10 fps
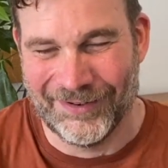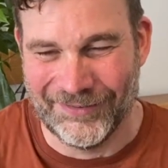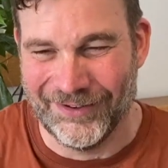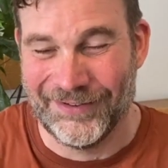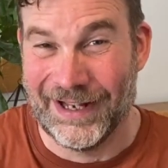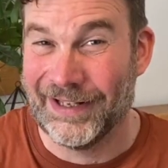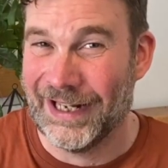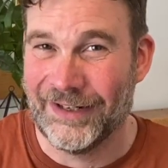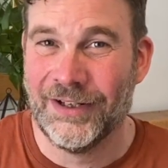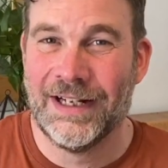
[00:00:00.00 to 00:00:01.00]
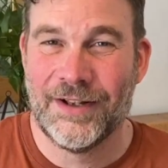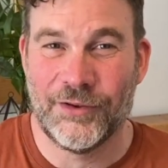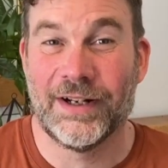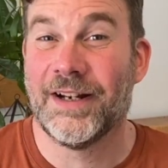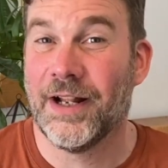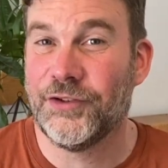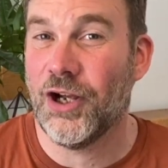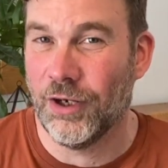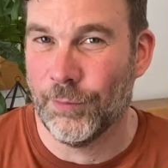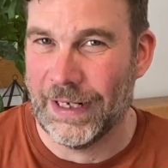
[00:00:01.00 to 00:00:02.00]
on the other hand, trying to nudge
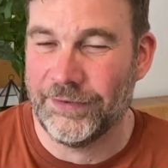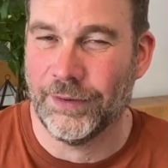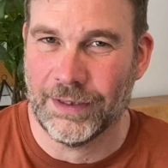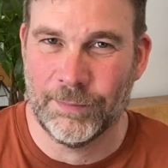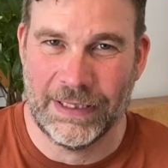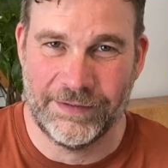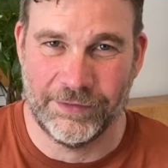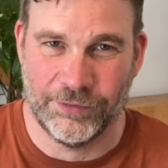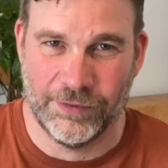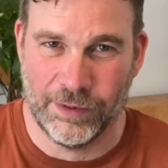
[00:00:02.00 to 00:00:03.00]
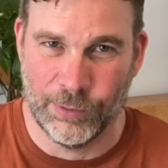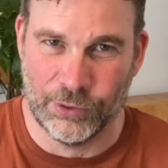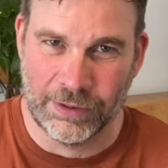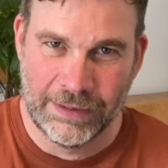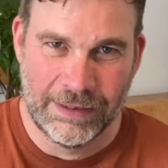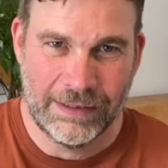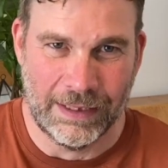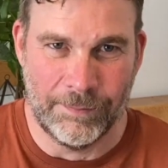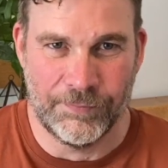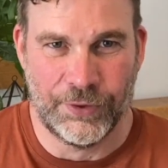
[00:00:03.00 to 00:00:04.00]
her away so I can pay attention to the book.
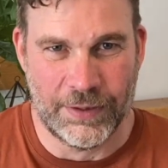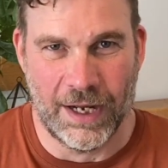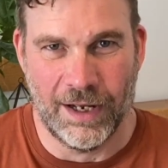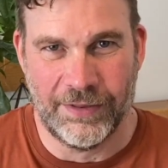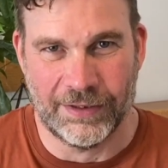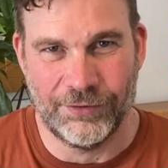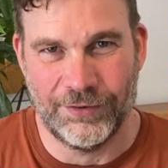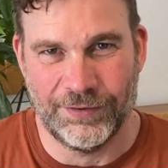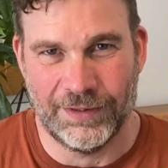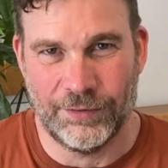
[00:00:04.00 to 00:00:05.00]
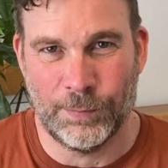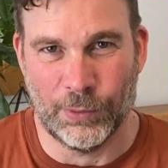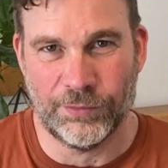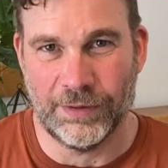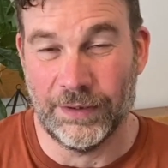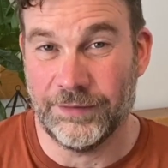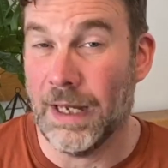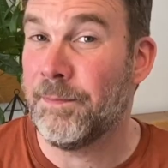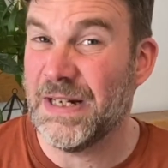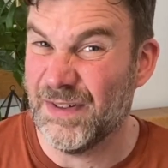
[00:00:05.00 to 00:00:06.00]
Um, so yeah, I think she sees books as
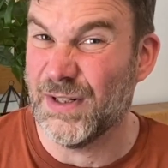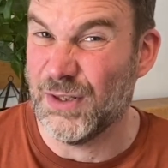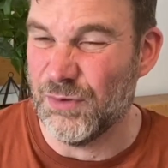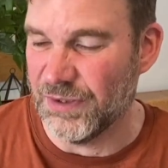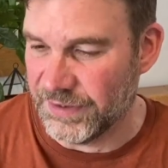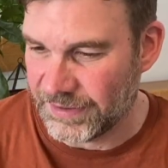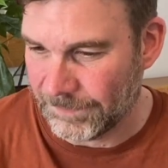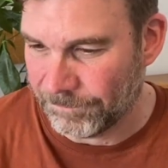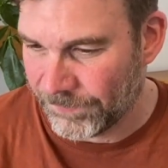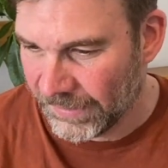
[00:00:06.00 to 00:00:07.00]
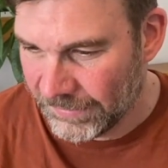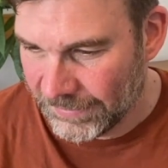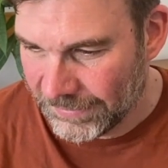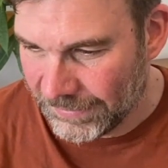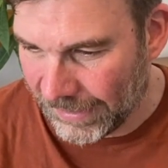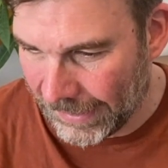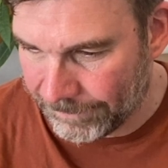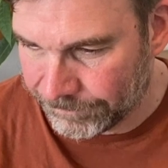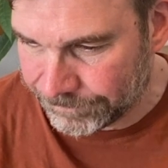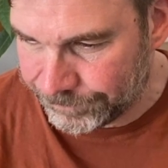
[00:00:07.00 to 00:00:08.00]
a bit of a nuisance.
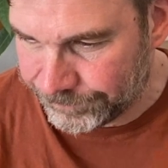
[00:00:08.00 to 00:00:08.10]
Um,